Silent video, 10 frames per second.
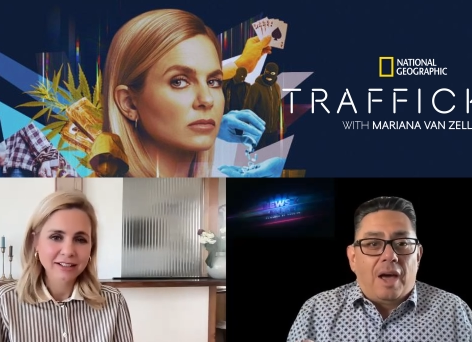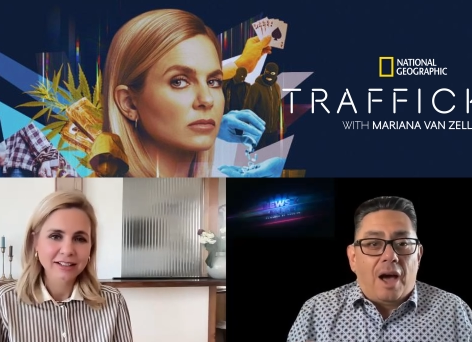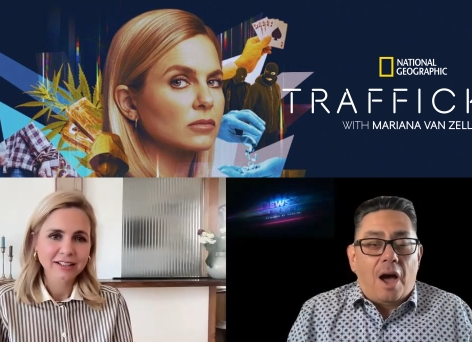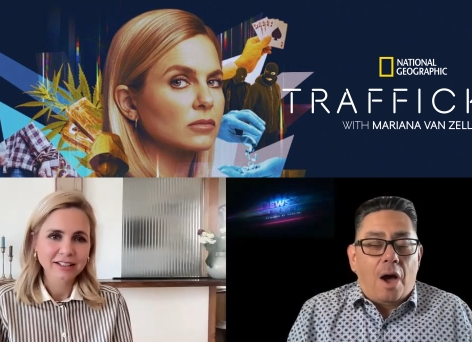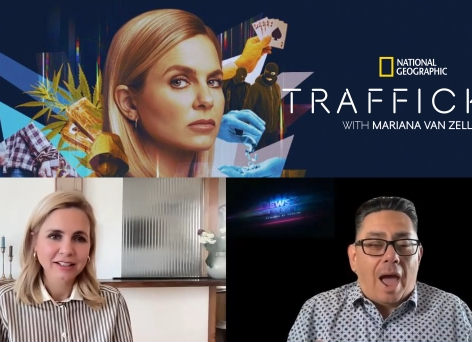
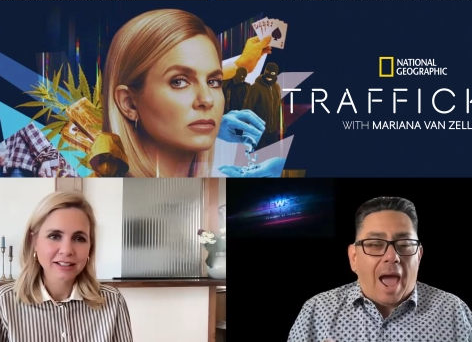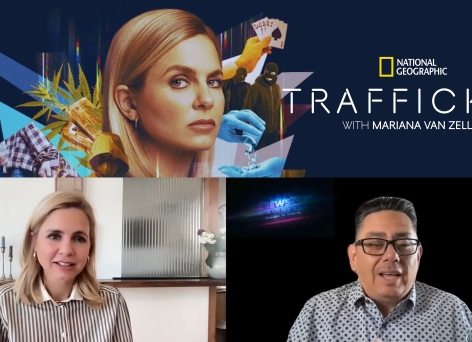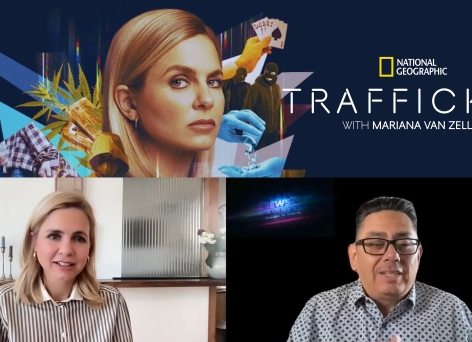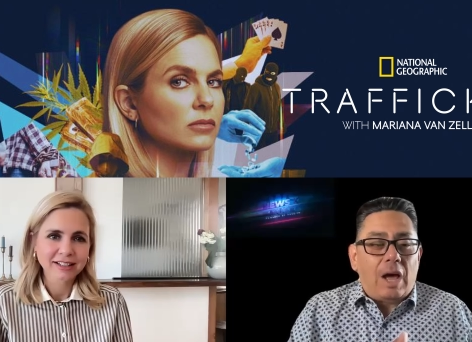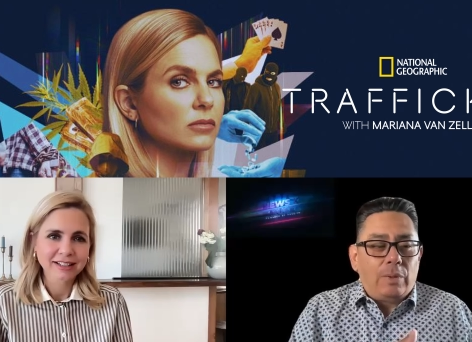Speaker 1: uh,
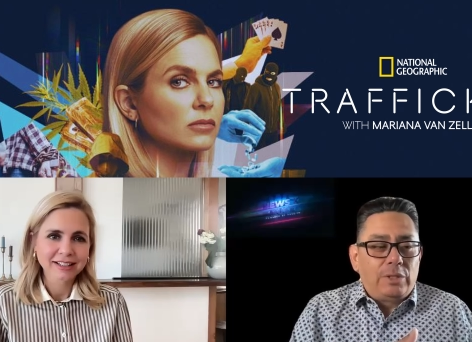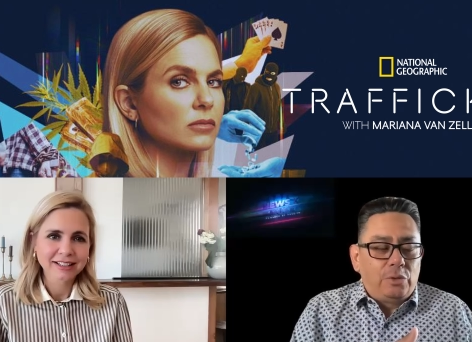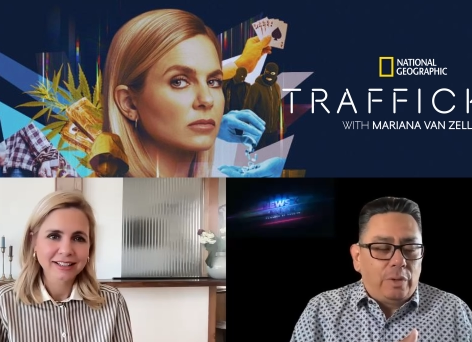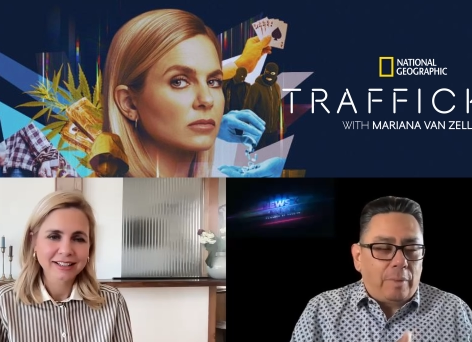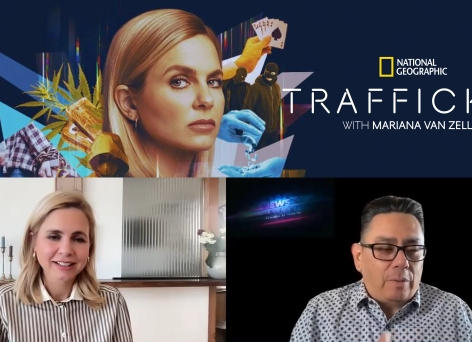as i was
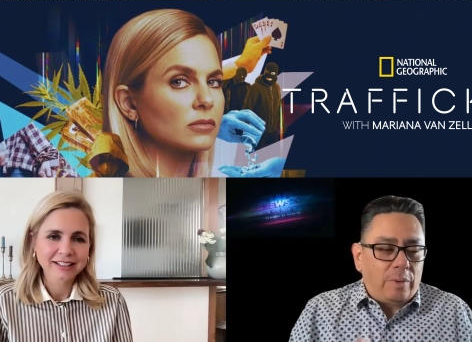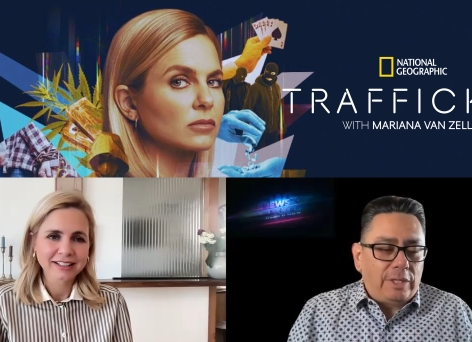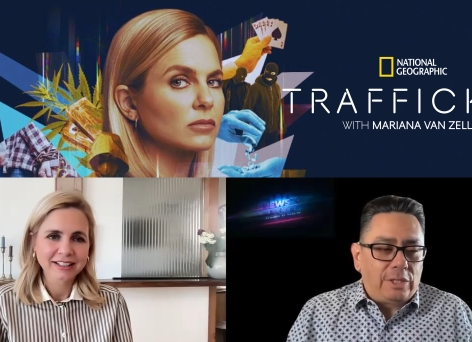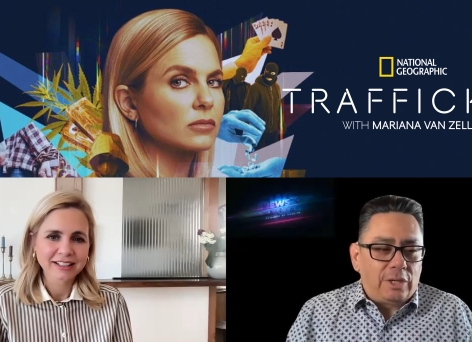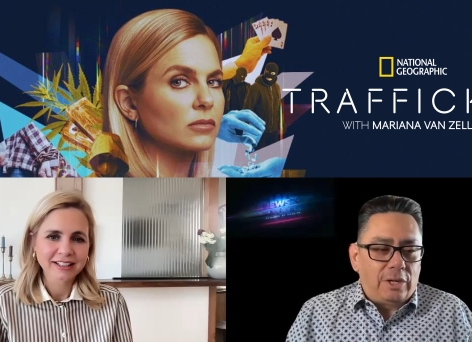doing my
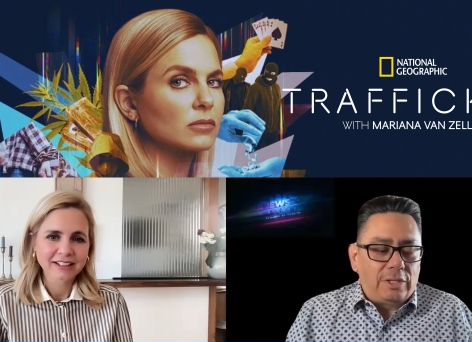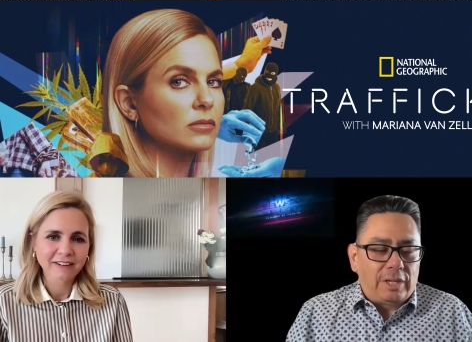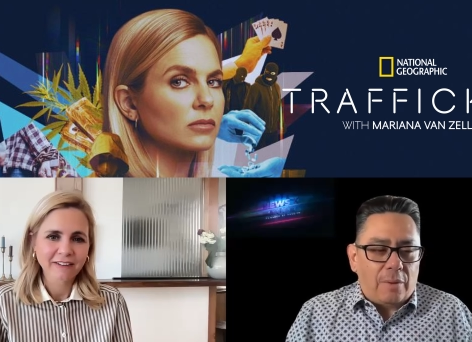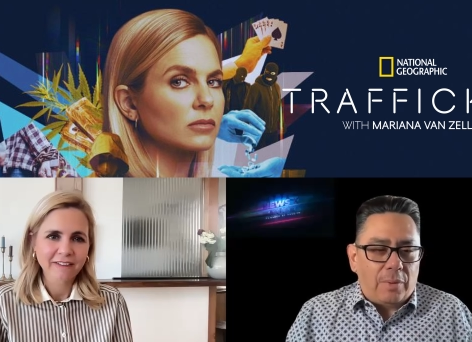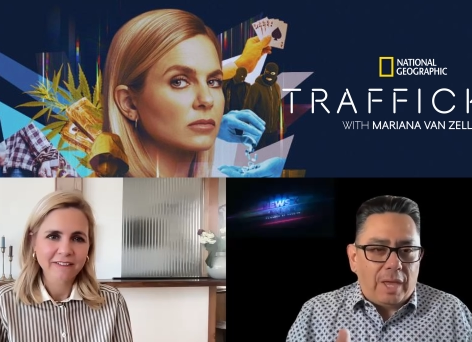
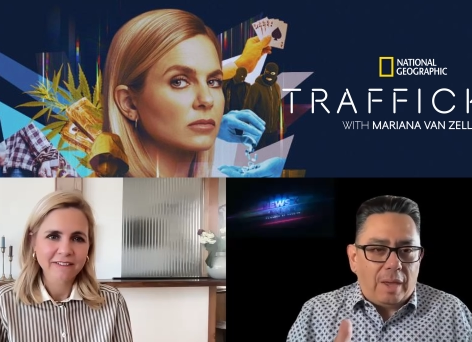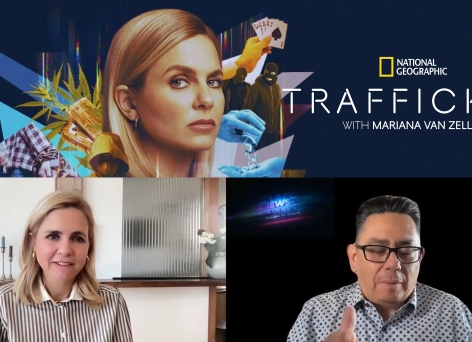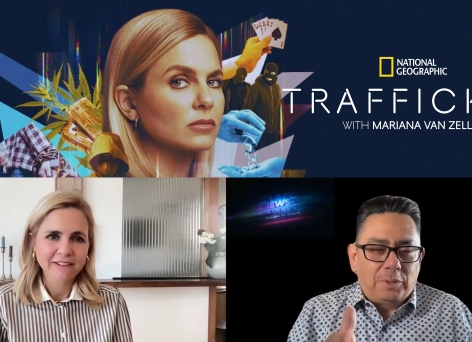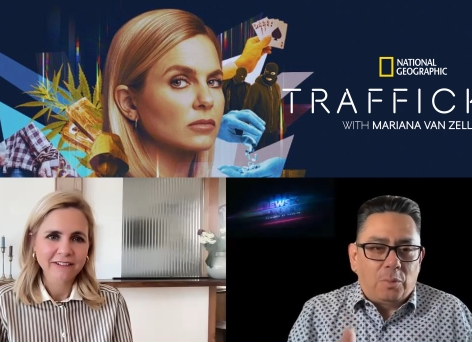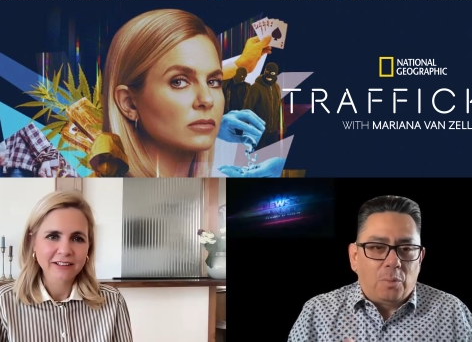research and we came
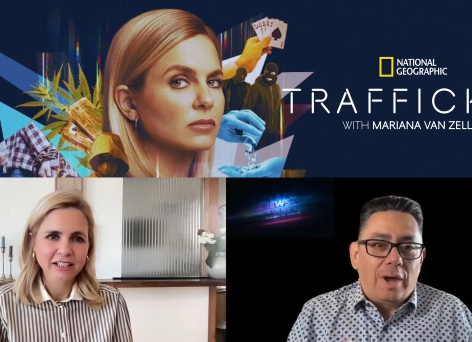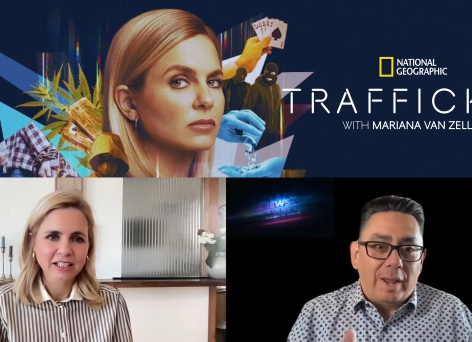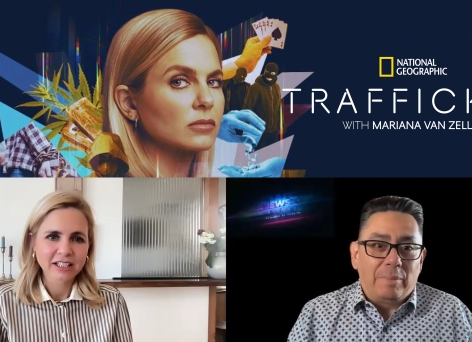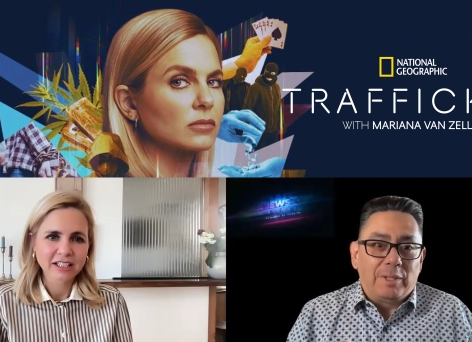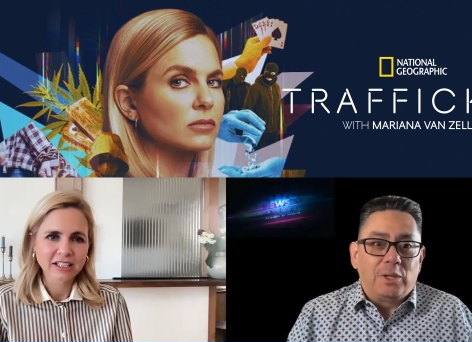up to one
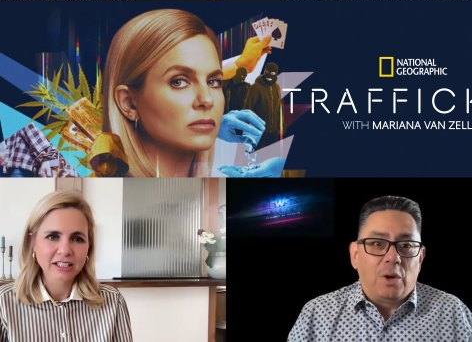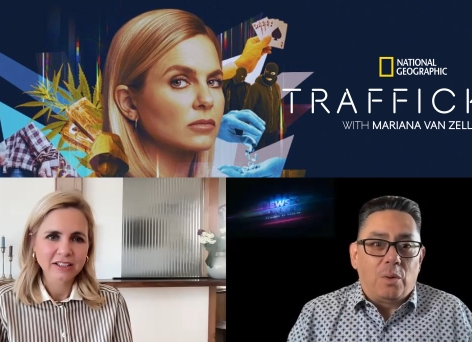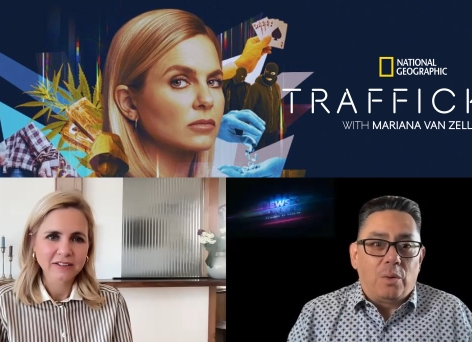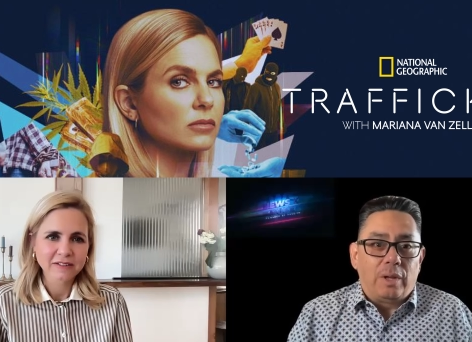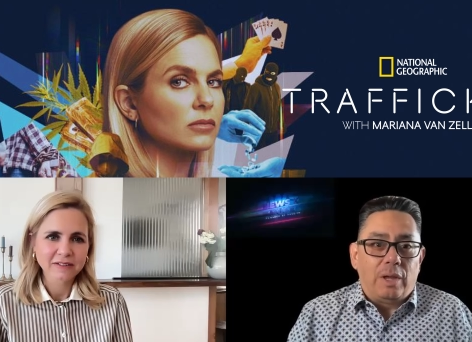
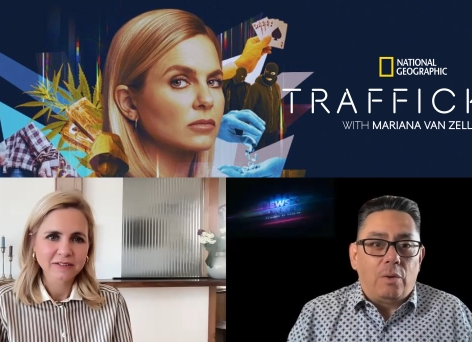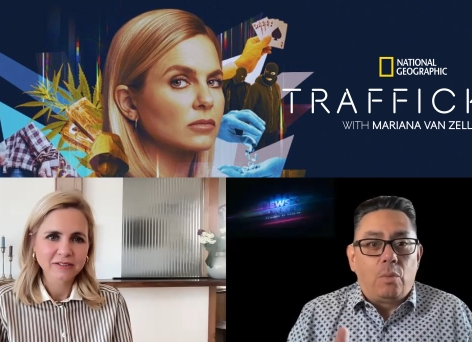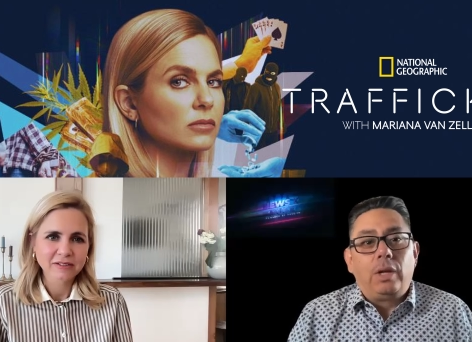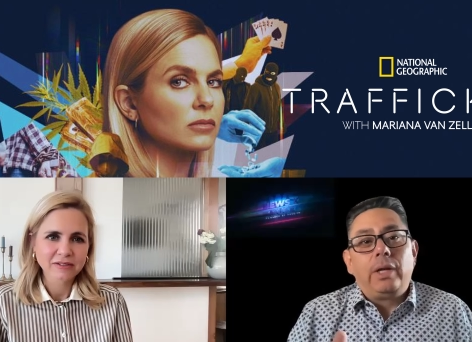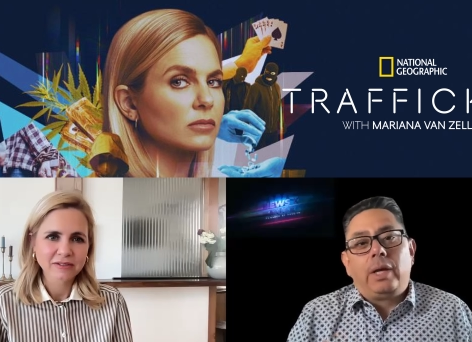episode it
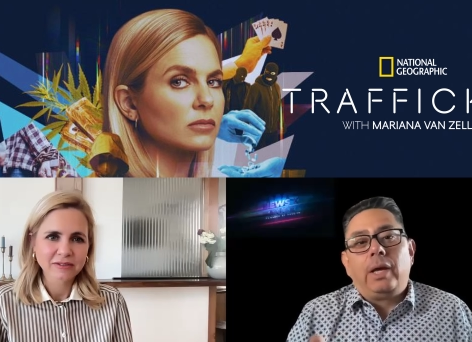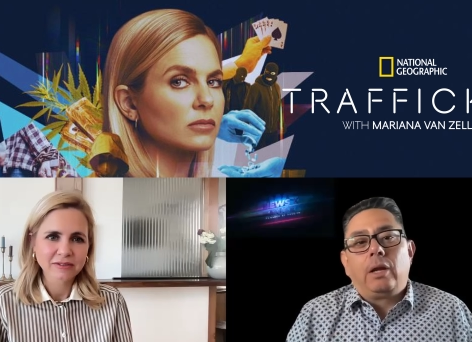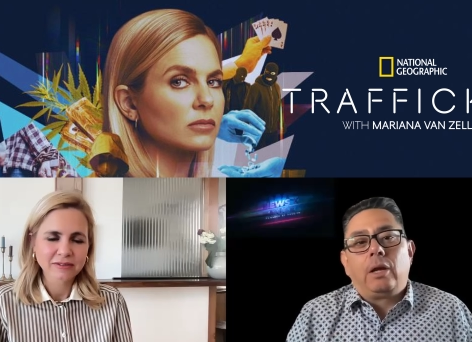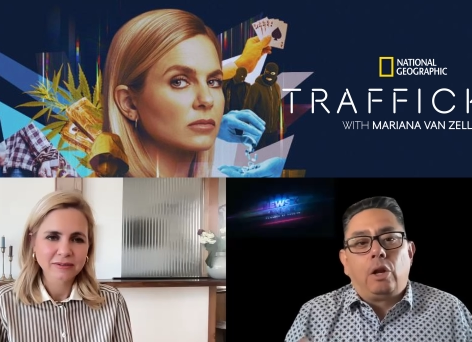really hit